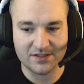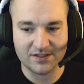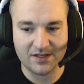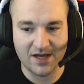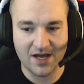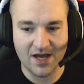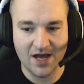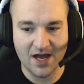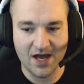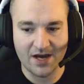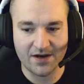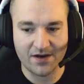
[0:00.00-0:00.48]

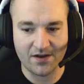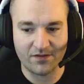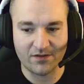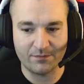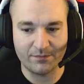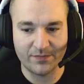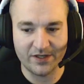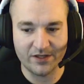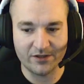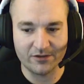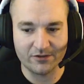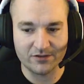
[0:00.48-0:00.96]
on the
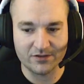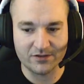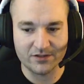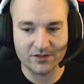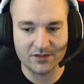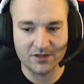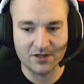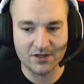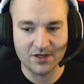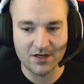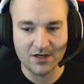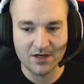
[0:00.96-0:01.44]
meters.
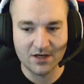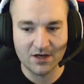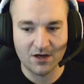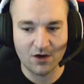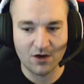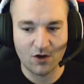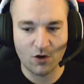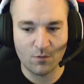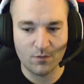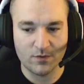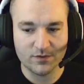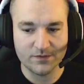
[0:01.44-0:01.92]

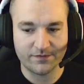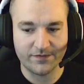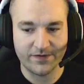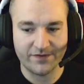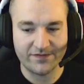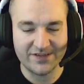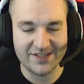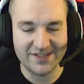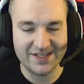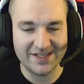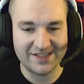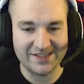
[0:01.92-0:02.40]
Almost
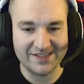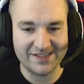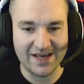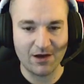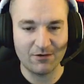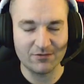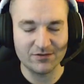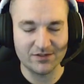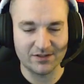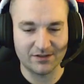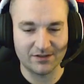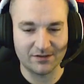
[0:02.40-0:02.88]

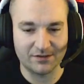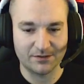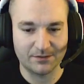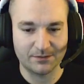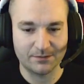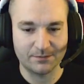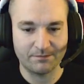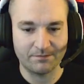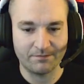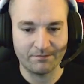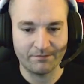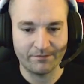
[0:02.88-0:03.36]
15,000.
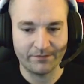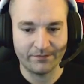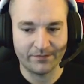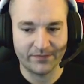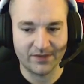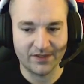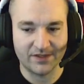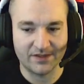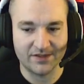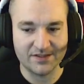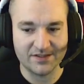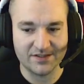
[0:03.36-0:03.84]

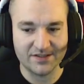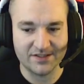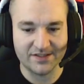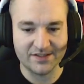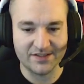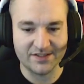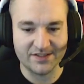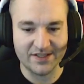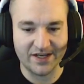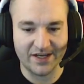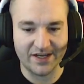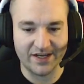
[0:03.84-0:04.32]
This is
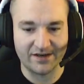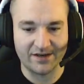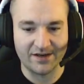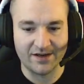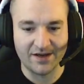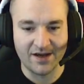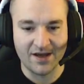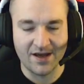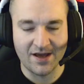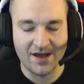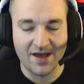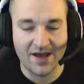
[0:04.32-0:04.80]
insane.
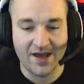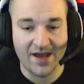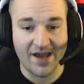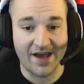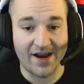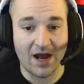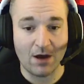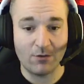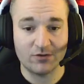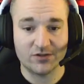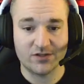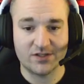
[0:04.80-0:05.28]
And
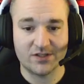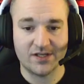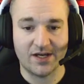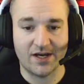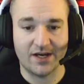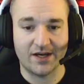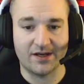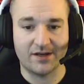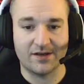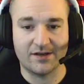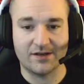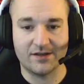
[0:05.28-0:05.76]
I will
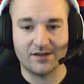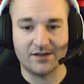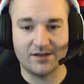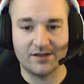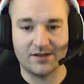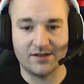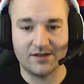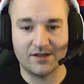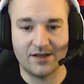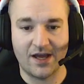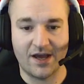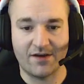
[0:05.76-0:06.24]
say,
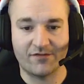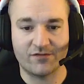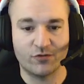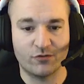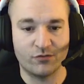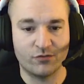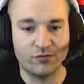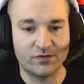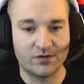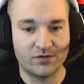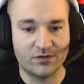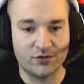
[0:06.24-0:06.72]

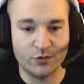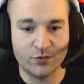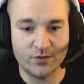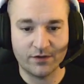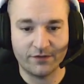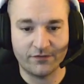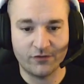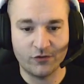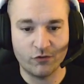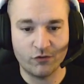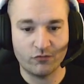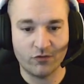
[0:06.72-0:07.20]
after doing a
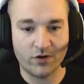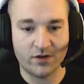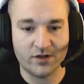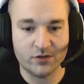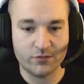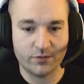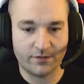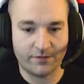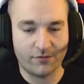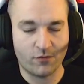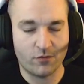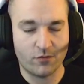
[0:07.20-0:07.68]
few runs
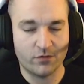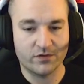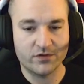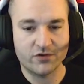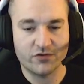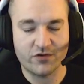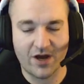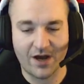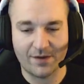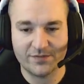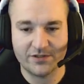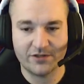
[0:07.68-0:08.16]
before the
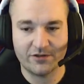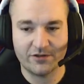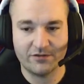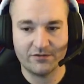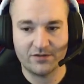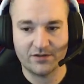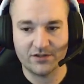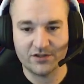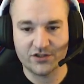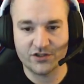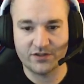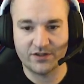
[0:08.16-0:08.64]
tribes here,
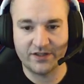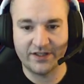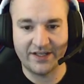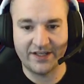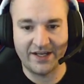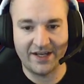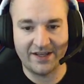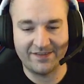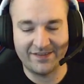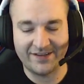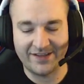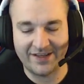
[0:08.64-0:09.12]

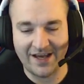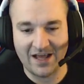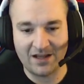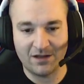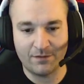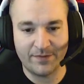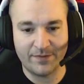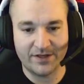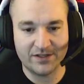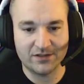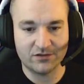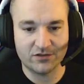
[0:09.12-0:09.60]
the
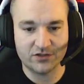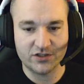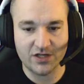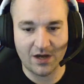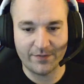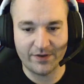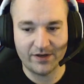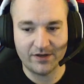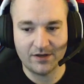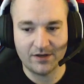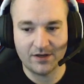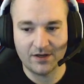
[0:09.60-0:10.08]
elemental
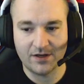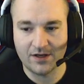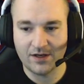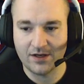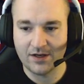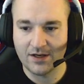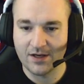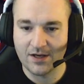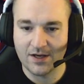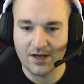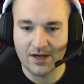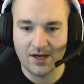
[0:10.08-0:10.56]
shaman,
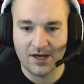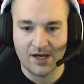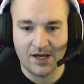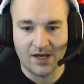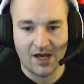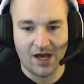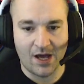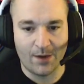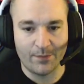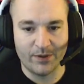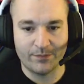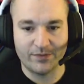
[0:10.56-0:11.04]

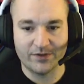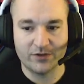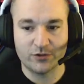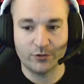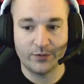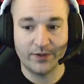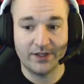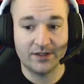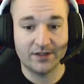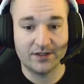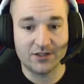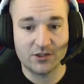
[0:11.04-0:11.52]
I mean,
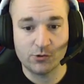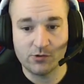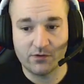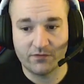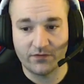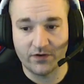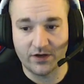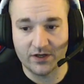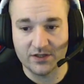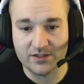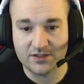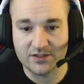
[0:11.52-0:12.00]
between the two of
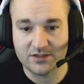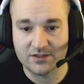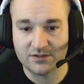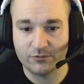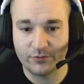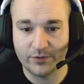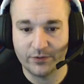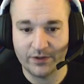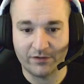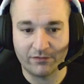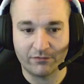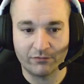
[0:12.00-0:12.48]
us,
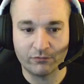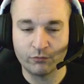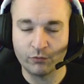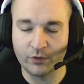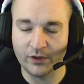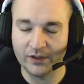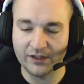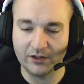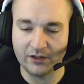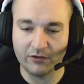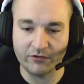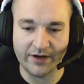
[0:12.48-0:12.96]
we have
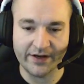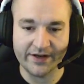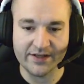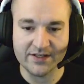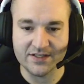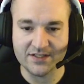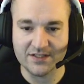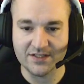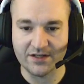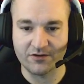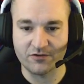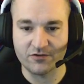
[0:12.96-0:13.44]
really great
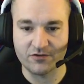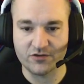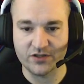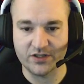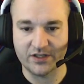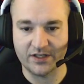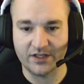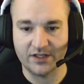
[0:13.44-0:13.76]
synergy.